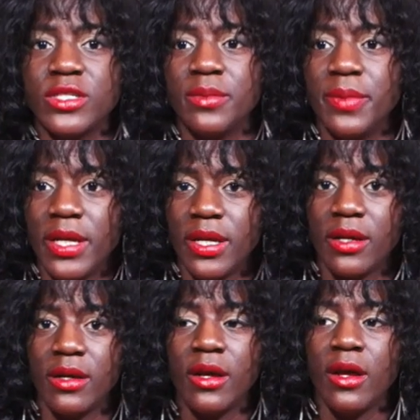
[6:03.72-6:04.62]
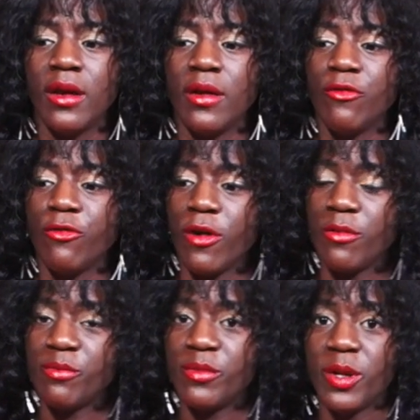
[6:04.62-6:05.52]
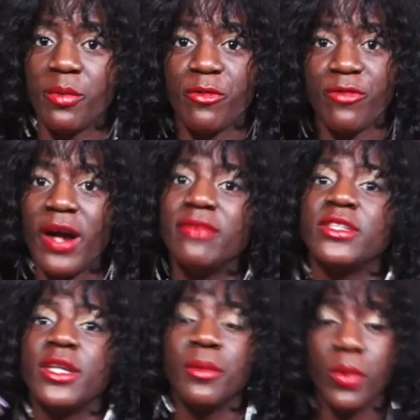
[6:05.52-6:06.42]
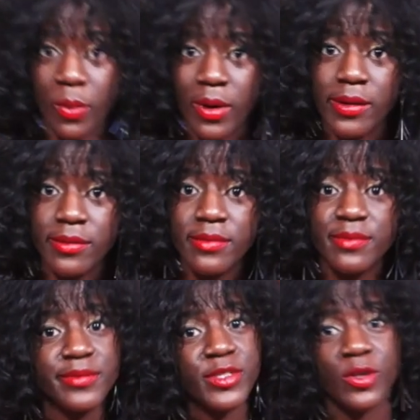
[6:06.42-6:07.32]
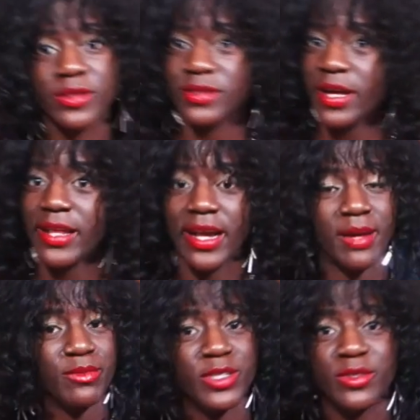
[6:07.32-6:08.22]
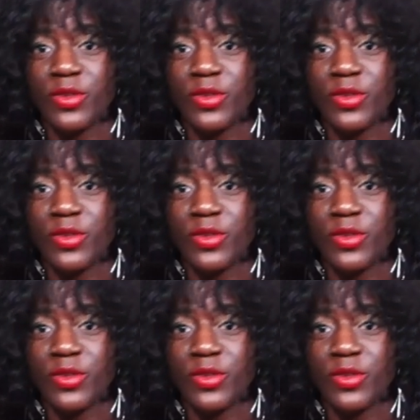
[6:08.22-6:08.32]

to be from number 5 to number 1. So it's not like I'm just